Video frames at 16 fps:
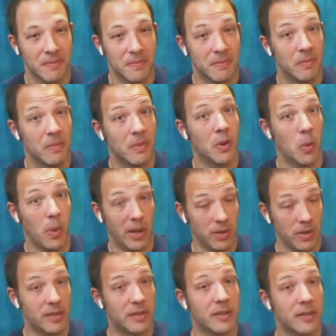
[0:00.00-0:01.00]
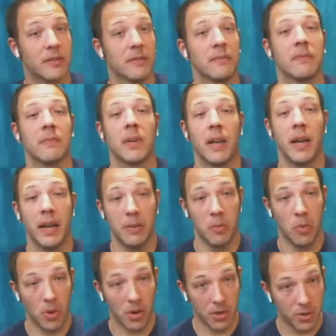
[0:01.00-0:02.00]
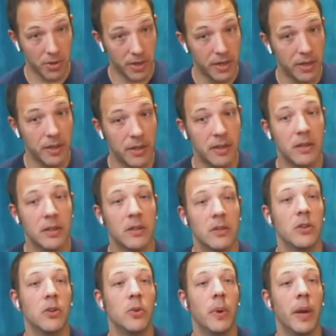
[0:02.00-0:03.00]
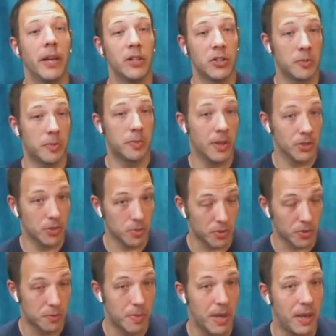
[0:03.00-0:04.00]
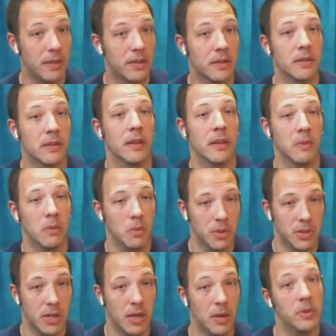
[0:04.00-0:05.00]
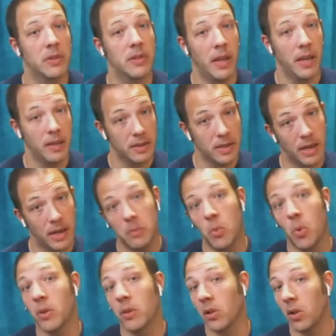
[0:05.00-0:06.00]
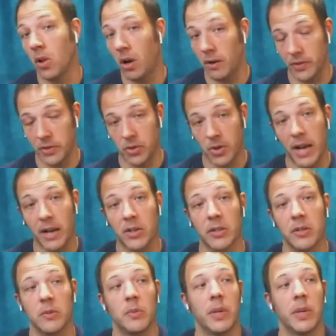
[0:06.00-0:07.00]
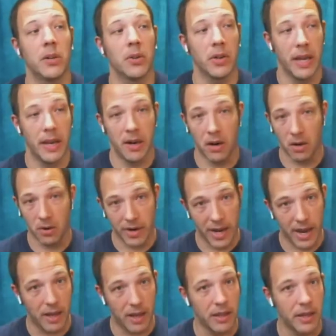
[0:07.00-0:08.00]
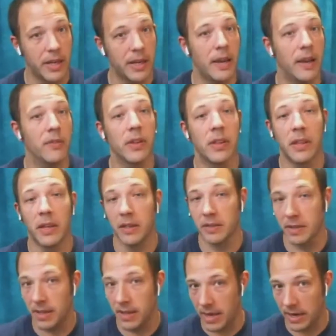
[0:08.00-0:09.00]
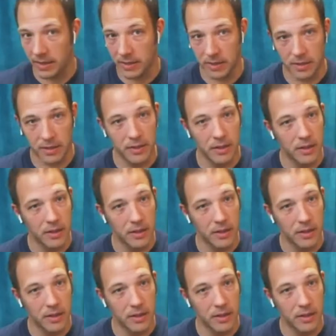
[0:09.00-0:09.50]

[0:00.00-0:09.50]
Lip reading: The wellness, kind of more green, new age spiritual space, which I would say is kind of more the law of attraction. We create our reality. Everything is connected.